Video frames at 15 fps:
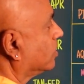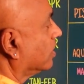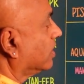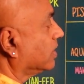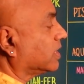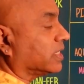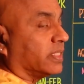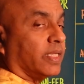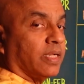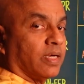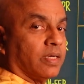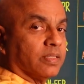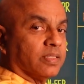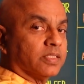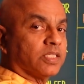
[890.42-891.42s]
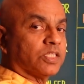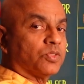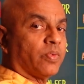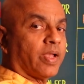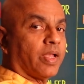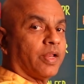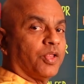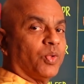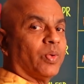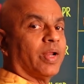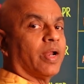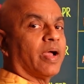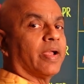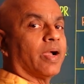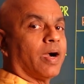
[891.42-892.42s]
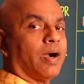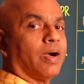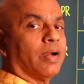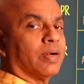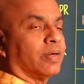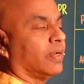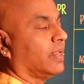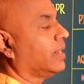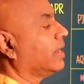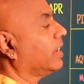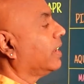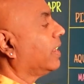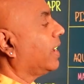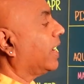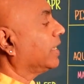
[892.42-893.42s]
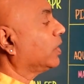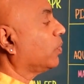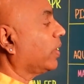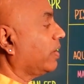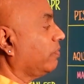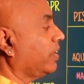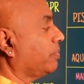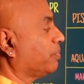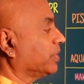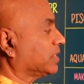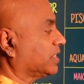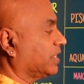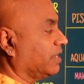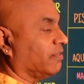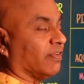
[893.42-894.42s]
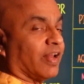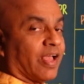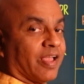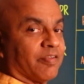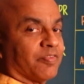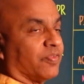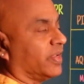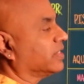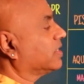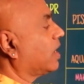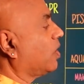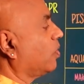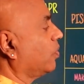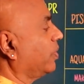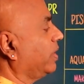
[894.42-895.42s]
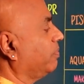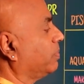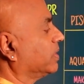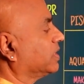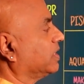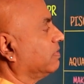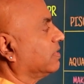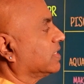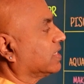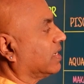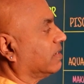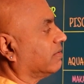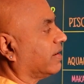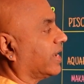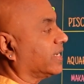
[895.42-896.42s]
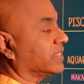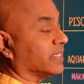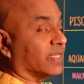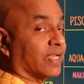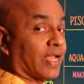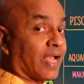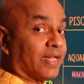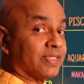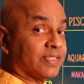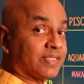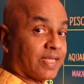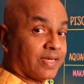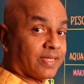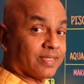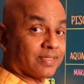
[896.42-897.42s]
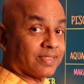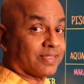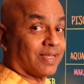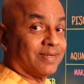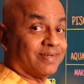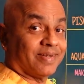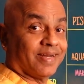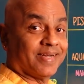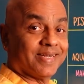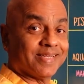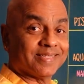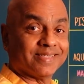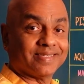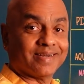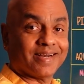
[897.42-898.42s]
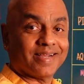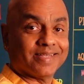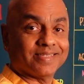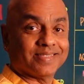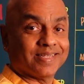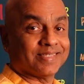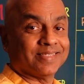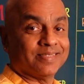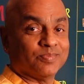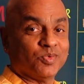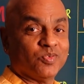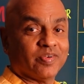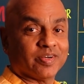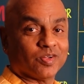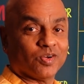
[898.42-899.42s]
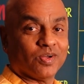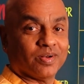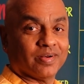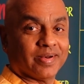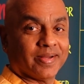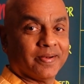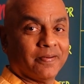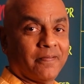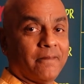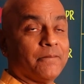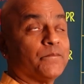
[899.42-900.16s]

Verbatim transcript: So this is the earth. This is where you and I are. And the way we perceive life is how we perceive the sun rising and setting. The sun really doesn't rise, doesn't move at all, right?